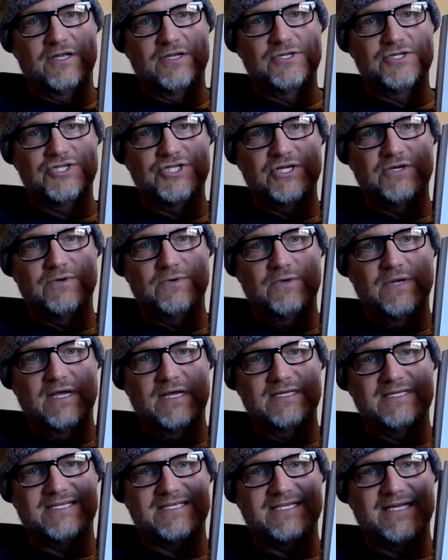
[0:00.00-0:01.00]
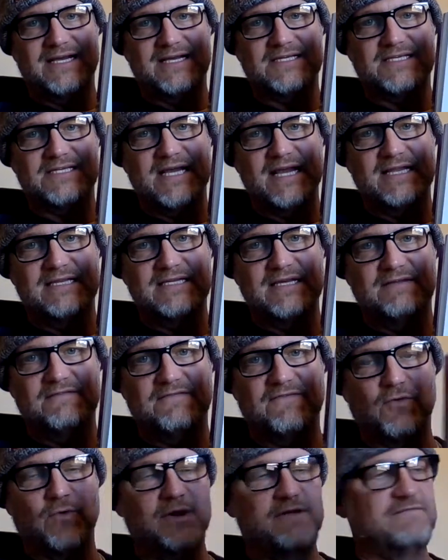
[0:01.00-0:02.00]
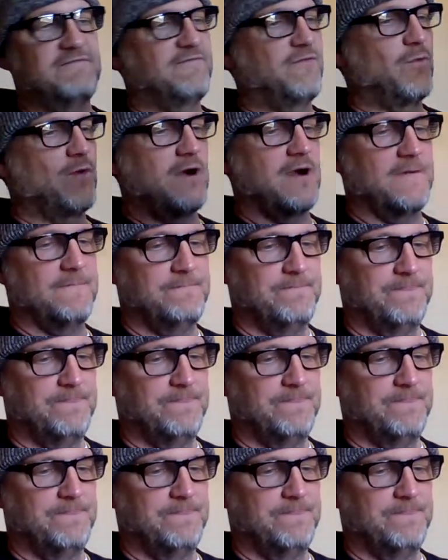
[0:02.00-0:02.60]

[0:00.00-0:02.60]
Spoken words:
June 6, 1944.